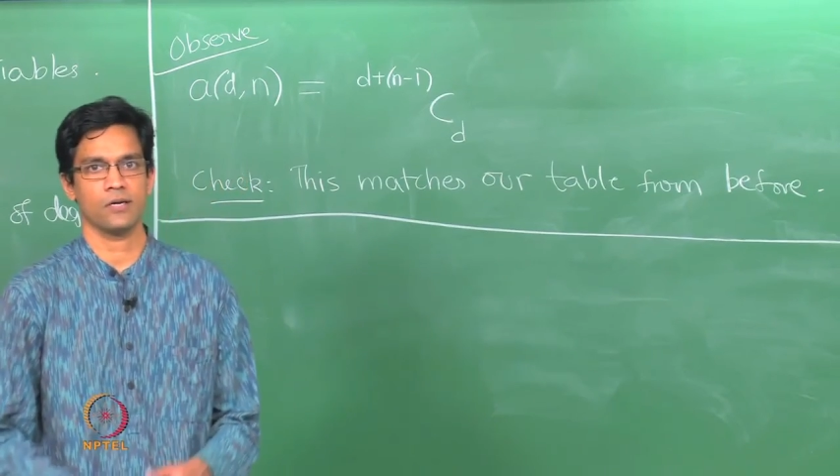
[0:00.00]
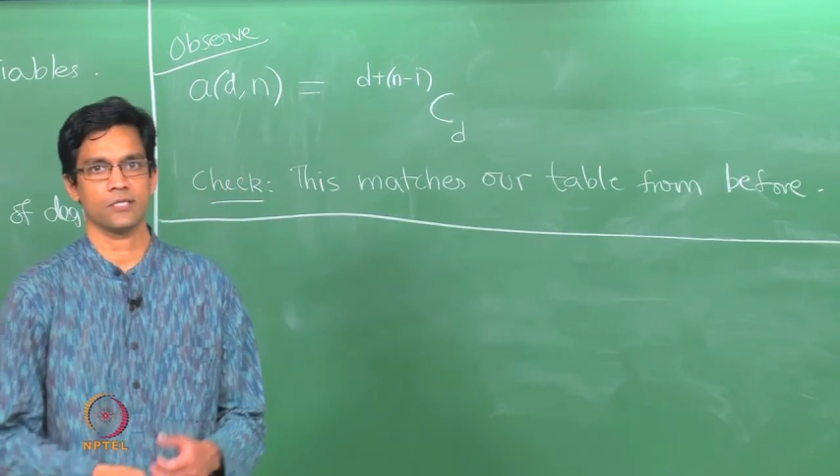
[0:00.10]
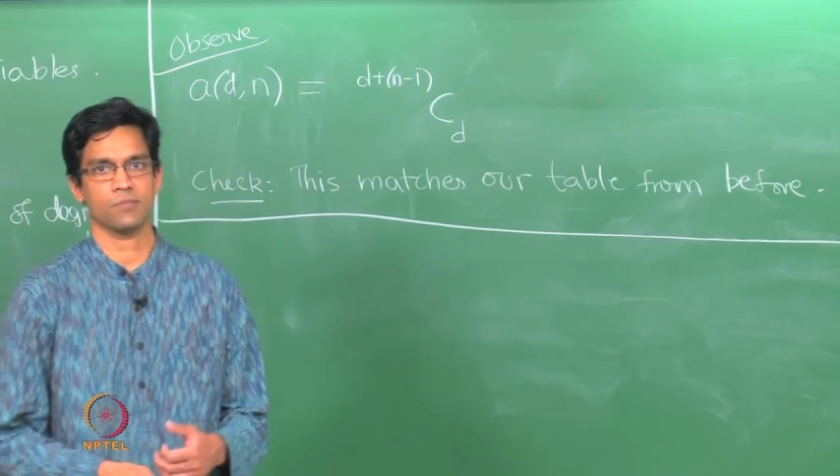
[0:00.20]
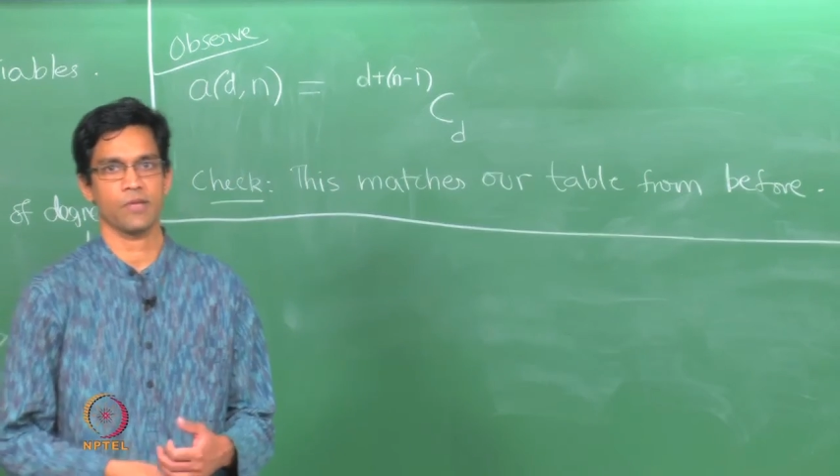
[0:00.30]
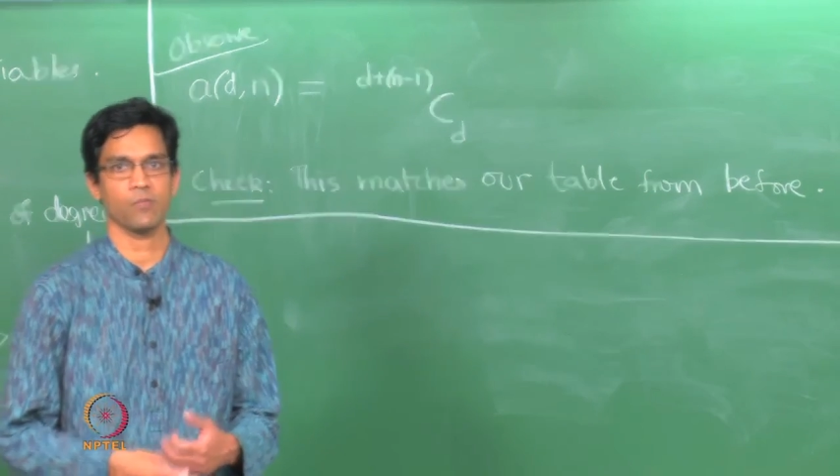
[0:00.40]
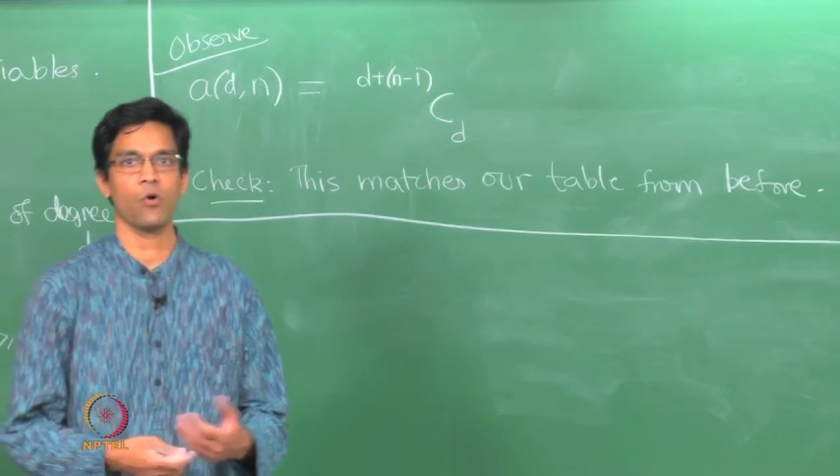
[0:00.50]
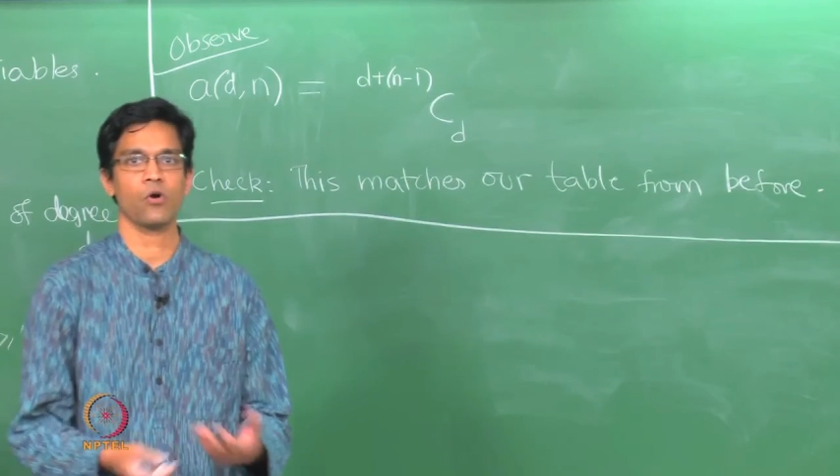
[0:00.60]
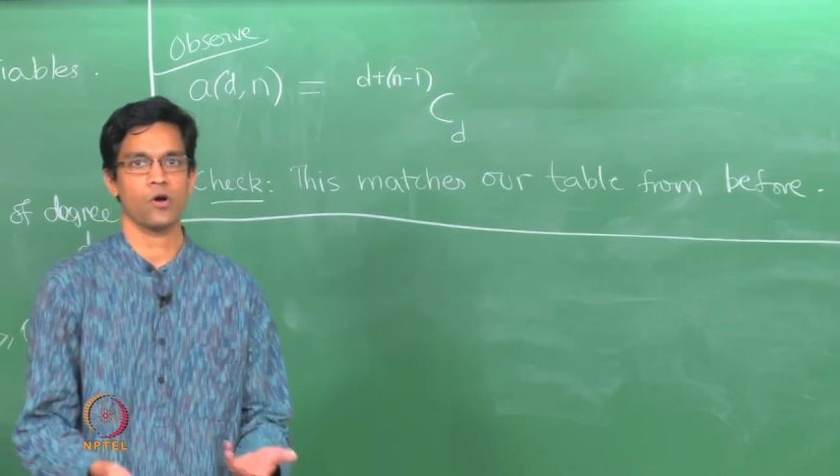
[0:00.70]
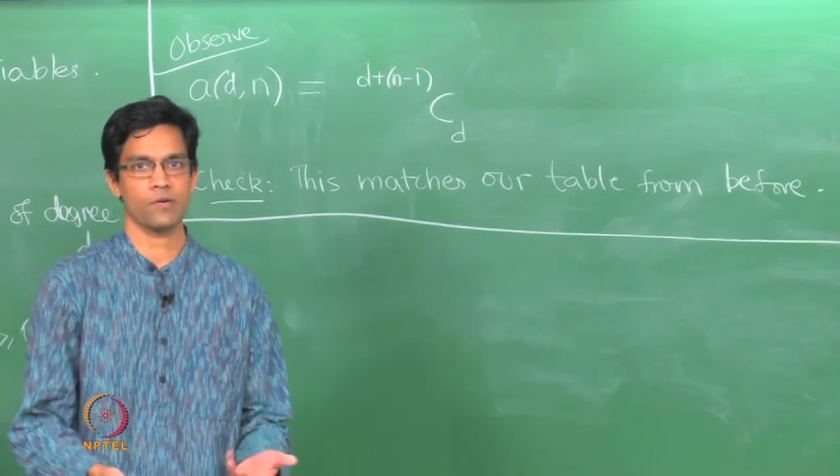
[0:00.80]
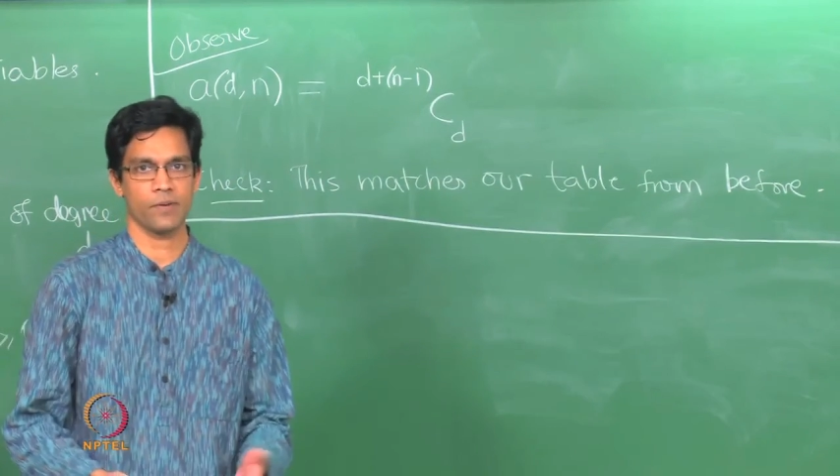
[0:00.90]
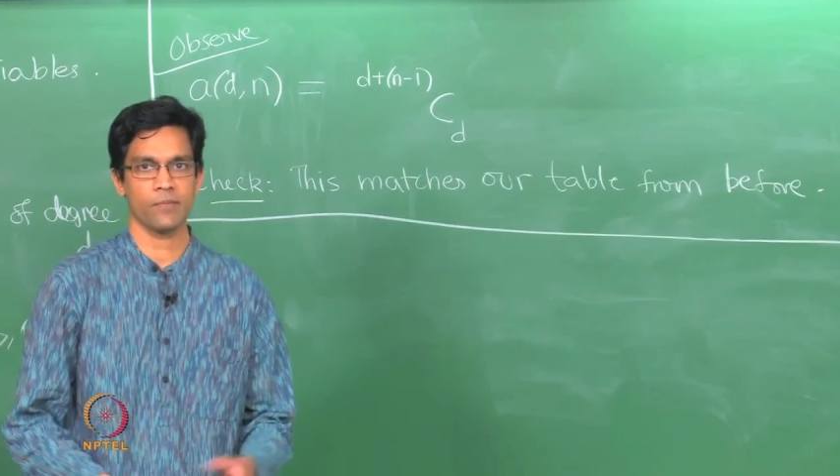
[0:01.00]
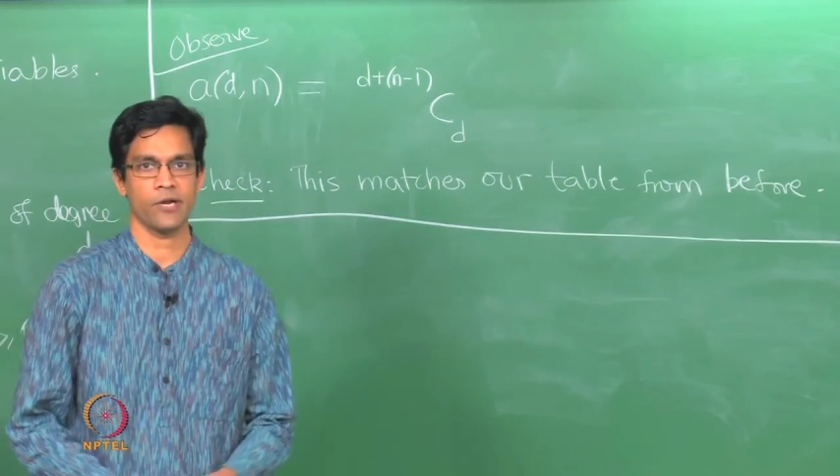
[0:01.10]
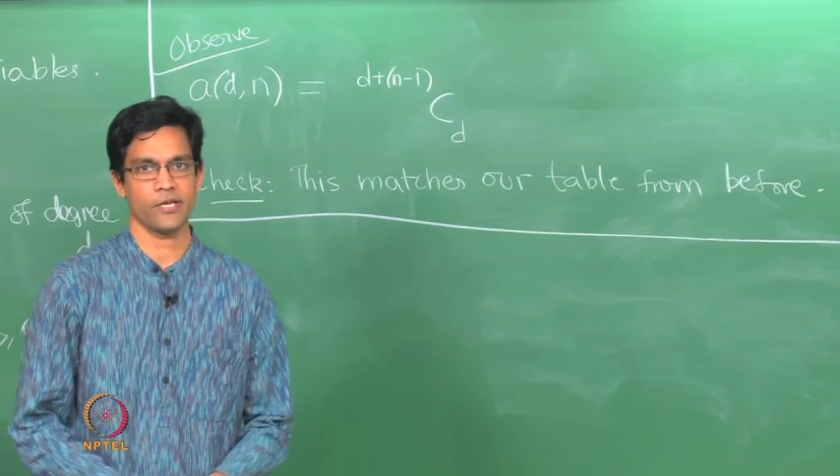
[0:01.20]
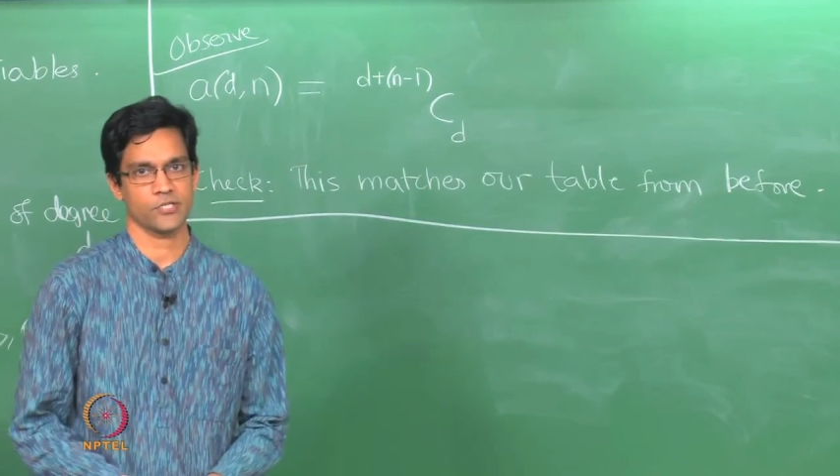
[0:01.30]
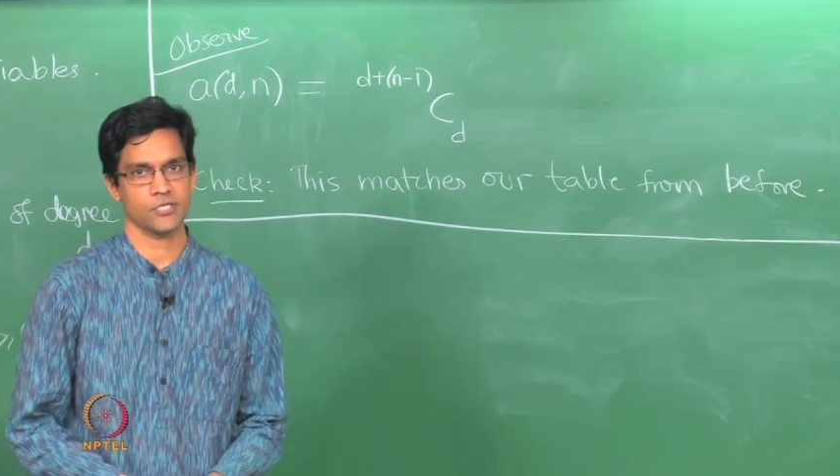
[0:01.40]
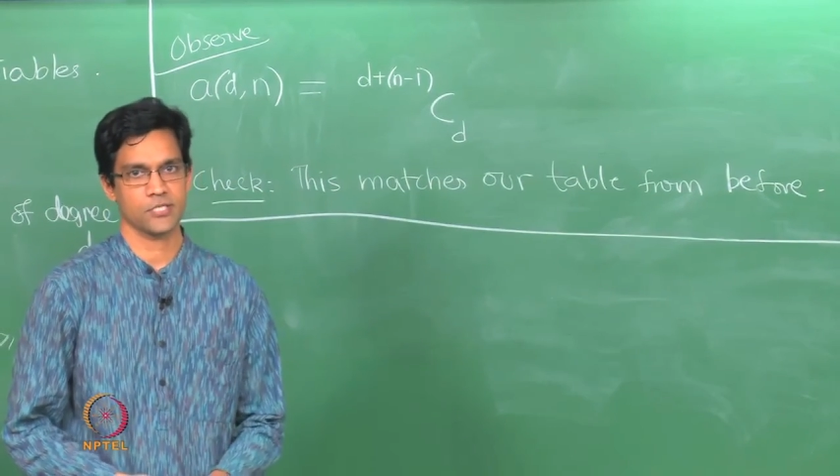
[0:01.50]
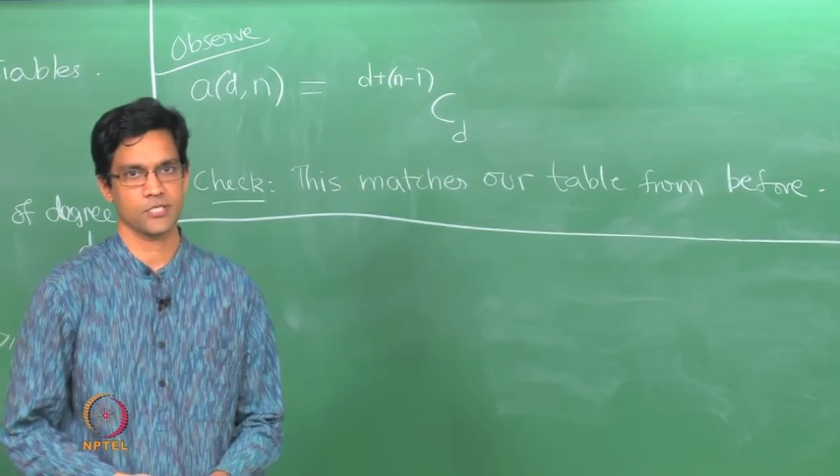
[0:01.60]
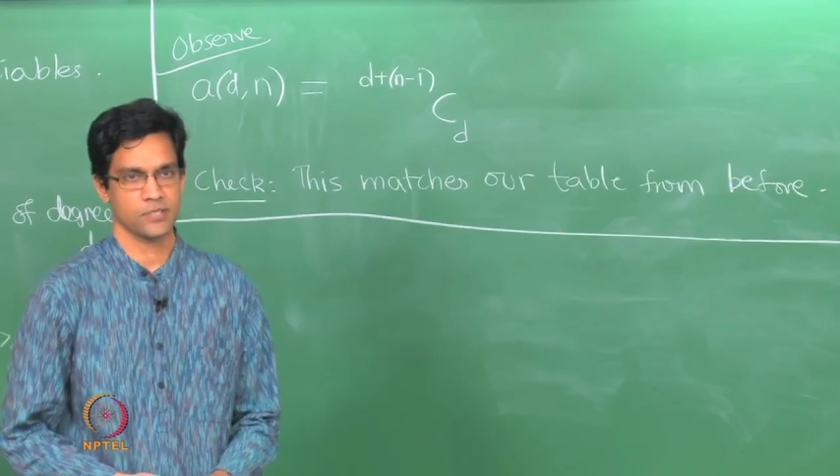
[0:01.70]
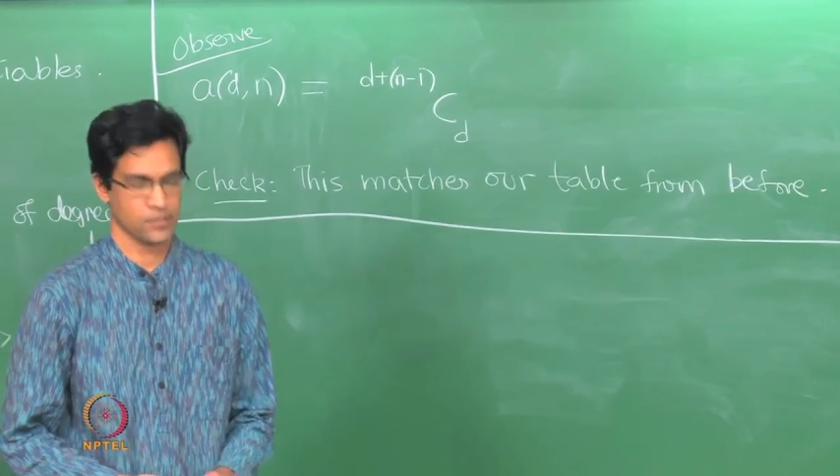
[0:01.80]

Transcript: something more on permutations.